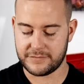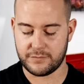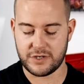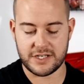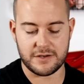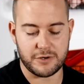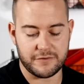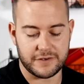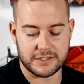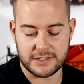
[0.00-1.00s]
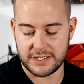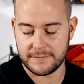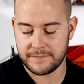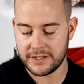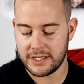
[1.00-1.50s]
went down perfectly.
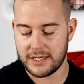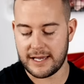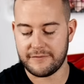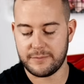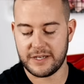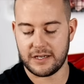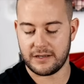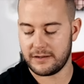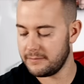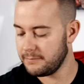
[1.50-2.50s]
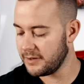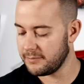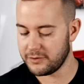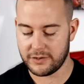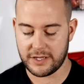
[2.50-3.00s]
I have a big
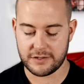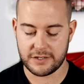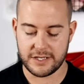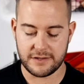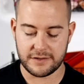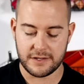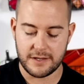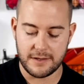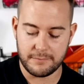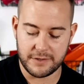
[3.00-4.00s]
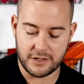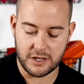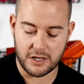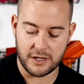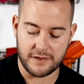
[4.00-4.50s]
bubble underneath but
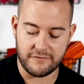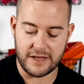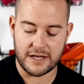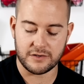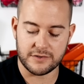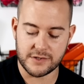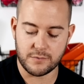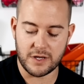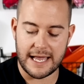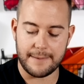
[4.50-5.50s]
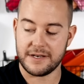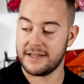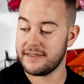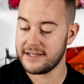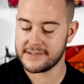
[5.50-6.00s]
not on the vinyl. So what happened
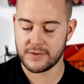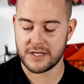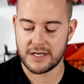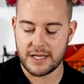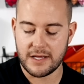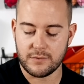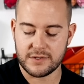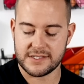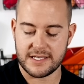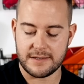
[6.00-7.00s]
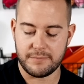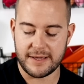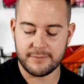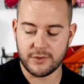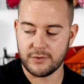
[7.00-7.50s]
in this one was the
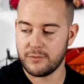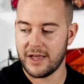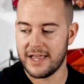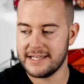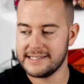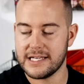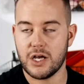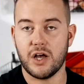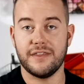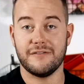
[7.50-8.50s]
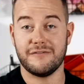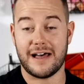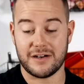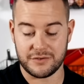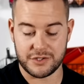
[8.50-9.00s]
bubble was on the
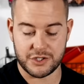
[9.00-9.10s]
vinyl to